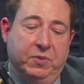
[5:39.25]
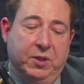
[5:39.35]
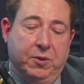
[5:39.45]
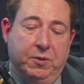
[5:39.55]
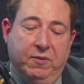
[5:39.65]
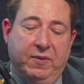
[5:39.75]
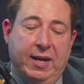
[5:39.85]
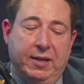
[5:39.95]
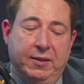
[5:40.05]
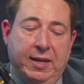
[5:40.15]
so you've
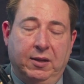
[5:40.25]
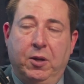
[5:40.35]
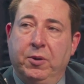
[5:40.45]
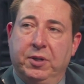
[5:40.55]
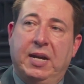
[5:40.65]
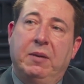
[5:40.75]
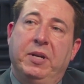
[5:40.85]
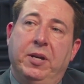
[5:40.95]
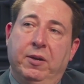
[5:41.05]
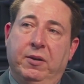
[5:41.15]
got that longer time
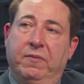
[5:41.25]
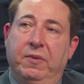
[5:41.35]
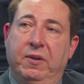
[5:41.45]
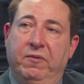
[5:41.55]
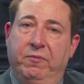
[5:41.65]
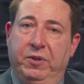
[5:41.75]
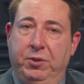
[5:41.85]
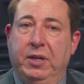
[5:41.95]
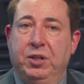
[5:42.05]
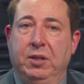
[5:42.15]
period of
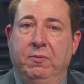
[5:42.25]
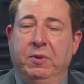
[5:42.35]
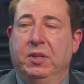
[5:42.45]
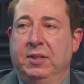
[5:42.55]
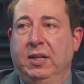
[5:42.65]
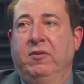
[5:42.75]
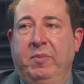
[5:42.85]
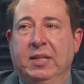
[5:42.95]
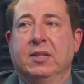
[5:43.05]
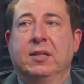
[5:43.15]
restriction with the sale of
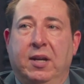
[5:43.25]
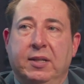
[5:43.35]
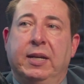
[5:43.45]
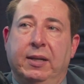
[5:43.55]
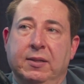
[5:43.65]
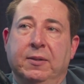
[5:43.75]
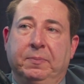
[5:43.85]
a business context.